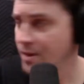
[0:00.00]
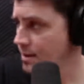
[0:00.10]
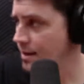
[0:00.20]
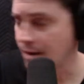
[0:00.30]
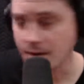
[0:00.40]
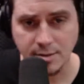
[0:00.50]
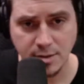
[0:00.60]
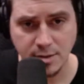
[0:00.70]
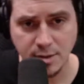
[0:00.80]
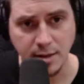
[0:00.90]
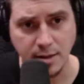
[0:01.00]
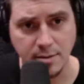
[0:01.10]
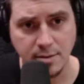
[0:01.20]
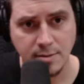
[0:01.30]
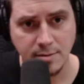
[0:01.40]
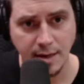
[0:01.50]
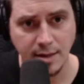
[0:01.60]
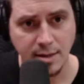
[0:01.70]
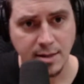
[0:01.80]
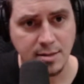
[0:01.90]
$2 billion, right?
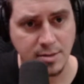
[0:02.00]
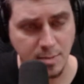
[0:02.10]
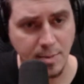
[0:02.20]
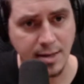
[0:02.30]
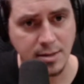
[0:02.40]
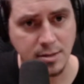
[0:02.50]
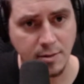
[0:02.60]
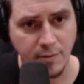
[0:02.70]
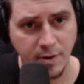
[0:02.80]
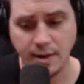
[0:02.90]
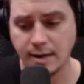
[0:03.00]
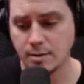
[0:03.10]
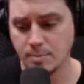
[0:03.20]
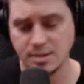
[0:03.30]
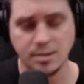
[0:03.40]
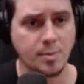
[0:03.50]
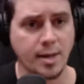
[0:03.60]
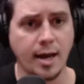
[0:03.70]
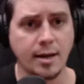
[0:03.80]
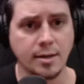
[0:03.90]
So somebody's figured out the business
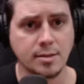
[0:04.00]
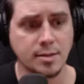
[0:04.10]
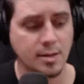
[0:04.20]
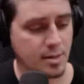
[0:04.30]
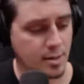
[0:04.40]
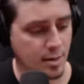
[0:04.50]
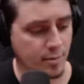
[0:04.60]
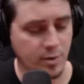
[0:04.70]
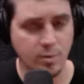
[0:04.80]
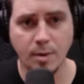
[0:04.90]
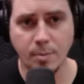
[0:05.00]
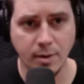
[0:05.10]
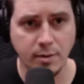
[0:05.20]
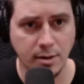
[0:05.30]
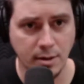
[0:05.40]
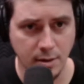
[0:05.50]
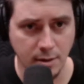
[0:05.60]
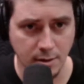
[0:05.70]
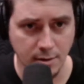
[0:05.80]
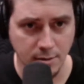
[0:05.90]
mechanics of you uploading
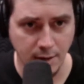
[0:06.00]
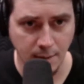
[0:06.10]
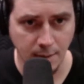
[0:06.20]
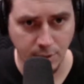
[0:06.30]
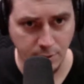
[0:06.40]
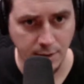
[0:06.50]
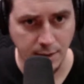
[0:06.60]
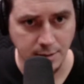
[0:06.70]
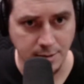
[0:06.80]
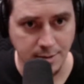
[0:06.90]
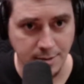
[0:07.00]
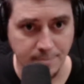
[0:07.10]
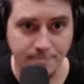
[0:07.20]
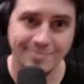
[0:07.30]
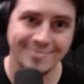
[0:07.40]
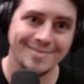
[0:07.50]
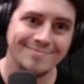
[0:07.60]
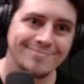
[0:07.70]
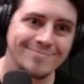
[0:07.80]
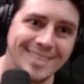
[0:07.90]
your MP3s.
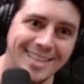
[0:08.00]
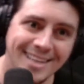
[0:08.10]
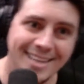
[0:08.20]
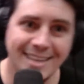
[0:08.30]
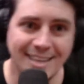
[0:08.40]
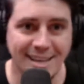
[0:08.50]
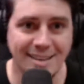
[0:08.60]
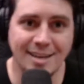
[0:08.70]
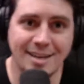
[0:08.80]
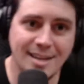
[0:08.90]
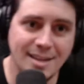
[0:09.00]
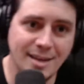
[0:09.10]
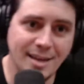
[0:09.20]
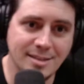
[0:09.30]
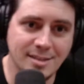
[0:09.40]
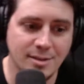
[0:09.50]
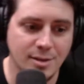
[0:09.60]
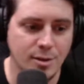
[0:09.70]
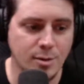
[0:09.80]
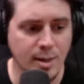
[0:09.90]
And then it gets
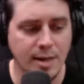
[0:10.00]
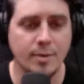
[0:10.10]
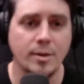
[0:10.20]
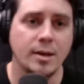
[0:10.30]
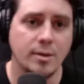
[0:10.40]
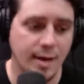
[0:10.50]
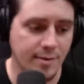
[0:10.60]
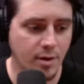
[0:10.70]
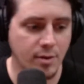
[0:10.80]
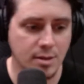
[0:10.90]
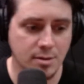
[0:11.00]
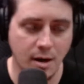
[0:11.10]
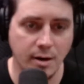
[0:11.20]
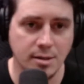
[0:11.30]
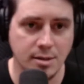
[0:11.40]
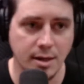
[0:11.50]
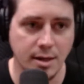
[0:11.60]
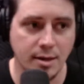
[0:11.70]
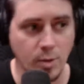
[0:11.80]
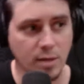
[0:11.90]
into, well, you have all these artists
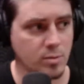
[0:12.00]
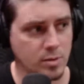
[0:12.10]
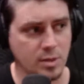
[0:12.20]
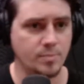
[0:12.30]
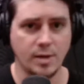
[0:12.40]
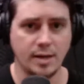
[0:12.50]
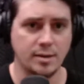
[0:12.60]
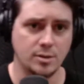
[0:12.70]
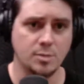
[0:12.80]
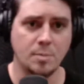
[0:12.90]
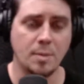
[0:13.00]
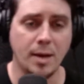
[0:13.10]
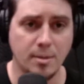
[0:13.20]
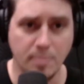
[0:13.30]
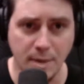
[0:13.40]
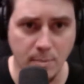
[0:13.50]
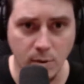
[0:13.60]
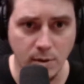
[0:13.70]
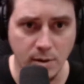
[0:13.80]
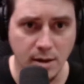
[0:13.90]
saying, well, you should be paying me
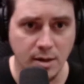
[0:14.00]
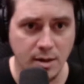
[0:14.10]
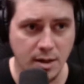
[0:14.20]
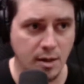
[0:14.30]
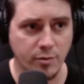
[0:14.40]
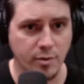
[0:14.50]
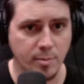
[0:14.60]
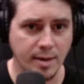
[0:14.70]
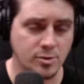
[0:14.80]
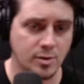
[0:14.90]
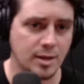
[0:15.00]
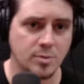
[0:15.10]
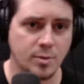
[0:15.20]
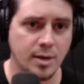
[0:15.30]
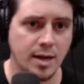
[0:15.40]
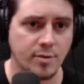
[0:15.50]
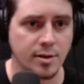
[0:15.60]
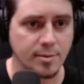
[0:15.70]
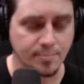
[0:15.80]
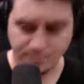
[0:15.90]
more, you know, for my streams or whatever.
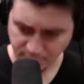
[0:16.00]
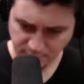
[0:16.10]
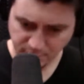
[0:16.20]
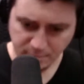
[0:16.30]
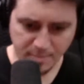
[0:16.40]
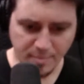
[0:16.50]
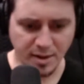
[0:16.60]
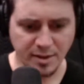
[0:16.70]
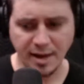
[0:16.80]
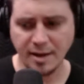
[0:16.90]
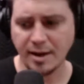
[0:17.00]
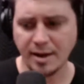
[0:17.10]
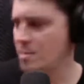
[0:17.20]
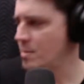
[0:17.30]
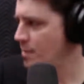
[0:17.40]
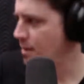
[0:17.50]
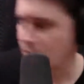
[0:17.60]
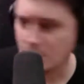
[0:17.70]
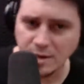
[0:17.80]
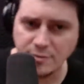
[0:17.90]
And I remember, like,
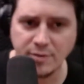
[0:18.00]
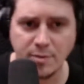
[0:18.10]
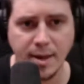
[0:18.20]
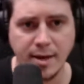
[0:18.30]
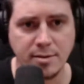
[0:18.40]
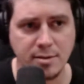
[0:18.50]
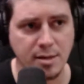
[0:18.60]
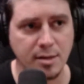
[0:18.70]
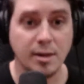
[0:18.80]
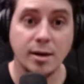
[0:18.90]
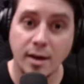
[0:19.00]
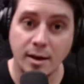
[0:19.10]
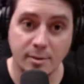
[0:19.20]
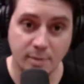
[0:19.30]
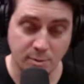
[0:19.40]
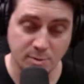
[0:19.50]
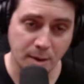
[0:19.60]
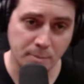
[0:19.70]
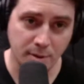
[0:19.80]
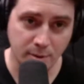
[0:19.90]
one of my favorite bands that was
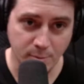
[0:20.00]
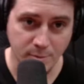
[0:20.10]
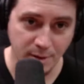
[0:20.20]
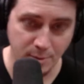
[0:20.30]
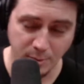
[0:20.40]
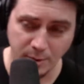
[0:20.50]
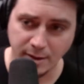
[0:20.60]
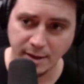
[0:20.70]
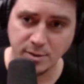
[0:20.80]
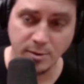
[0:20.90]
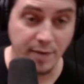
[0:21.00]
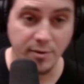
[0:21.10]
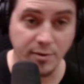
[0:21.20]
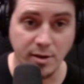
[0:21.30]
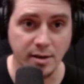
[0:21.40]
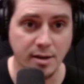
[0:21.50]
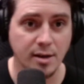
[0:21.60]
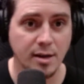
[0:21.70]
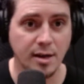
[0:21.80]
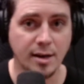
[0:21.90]
popular when we were in high school, Everclear.
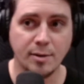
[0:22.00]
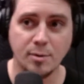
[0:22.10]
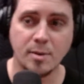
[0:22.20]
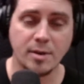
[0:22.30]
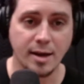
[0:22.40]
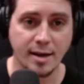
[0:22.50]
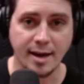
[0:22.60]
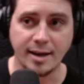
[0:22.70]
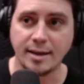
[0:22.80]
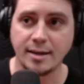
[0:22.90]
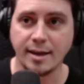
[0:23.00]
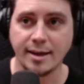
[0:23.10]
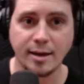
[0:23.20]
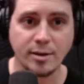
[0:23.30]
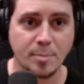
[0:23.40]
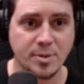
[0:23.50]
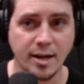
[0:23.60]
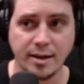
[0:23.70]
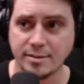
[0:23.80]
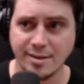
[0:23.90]
I remember that guy, he like held up a
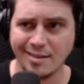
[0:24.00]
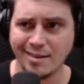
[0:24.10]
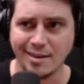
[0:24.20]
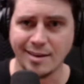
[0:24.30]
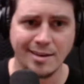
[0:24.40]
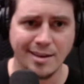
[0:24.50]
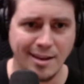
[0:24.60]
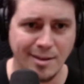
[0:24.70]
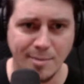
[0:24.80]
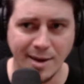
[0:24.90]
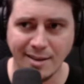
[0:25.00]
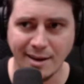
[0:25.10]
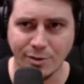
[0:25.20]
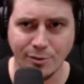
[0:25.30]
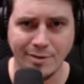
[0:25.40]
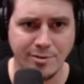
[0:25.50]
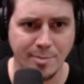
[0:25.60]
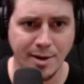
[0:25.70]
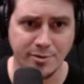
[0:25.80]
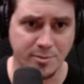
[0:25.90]
check and it's like, look, I only made like
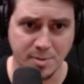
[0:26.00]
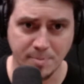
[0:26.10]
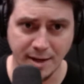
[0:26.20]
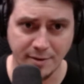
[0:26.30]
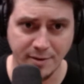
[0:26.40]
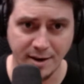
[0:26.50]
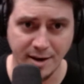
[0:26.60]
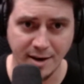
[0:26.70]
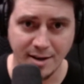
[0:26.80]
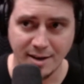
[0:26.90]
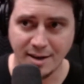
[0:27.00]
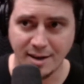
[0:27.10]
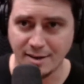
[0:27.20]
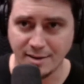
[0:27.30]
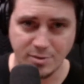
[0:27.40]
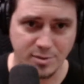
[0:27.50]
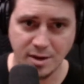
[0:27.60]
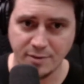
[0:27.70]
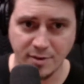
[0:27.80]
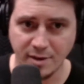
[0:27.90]
$300 from Spotify, and this was
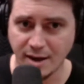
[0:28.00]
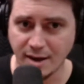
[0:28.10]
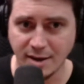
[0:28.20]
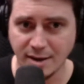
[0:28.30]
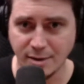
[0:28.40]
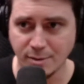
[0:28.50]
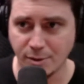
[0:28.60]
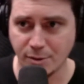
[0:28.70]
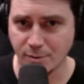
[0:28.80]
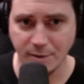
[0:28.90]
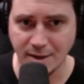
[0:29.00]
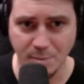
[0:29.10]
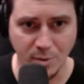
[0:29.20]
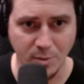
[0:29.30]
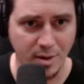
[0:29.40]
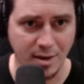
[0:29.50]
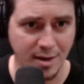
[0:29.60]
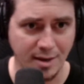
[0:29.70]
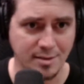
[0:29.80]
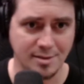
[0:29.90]
off of, like, you know, 3 number 1
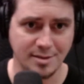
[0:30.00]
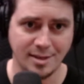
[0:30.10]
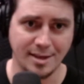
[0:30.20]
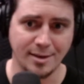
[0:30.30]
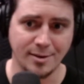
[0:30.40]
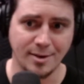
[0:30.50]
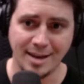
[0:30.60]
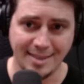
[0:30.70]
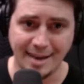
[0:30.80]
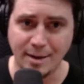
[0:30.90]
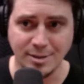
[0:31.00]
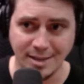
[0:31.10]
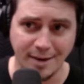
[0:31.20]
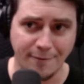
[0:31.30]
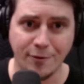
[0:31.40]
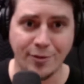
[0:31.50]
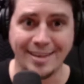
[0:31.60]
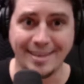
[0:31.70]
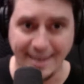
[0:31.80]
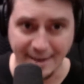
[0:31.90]
hits, you know, and that was it for the
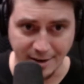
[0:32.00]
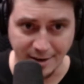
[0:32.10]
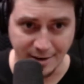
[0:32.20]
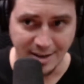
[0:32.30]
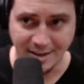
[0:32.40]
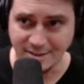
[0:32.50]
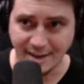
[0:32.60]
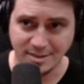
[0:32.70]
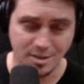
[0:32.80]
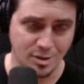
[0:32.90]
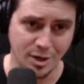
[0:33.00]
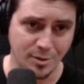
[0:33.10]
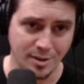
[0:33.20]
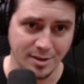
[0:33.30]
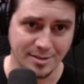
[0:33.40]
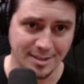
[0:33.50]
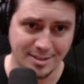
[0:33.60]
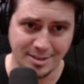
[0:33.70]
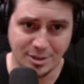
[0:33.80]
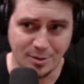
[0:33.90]
year. He's like, it's a joke.
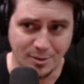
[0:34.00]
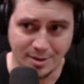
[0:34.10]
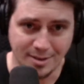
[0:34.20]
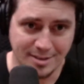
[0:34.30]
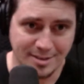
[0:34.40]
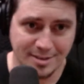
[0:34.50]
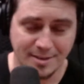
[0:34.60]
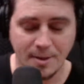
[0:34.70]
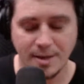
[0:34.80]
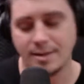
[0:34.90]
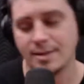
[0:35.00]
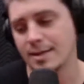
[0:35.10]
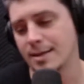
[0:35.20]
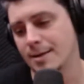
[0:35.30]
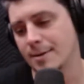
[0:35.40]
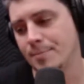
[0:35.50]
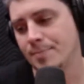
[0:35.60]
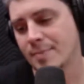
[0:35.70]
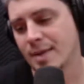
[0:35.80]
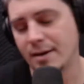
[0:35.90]
And I
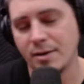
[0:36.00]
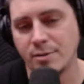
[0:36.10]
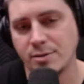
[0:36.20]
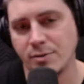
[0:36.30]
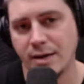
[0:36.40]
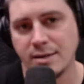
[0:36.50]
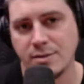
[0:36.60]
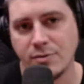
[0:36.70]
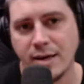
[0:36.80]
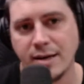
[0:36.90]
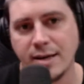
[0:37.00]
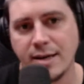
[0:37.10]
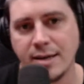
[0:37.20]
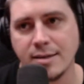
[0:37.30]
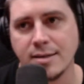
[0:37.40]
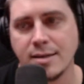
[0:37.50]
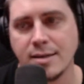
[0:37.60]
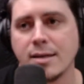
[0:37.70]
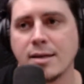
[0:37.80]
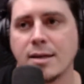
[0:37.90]
don't know. It's very I
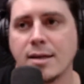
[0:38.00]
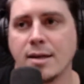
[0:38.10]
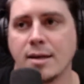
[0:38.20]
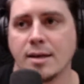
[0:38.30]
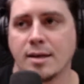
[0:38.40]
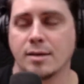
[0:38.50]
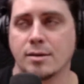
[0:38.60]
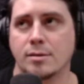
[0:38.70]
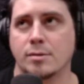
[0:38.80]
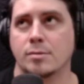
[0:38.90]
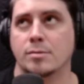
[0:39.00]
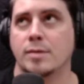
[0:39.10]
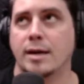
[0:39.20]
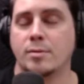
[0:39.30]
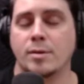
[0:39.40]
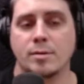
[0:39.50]
don't know.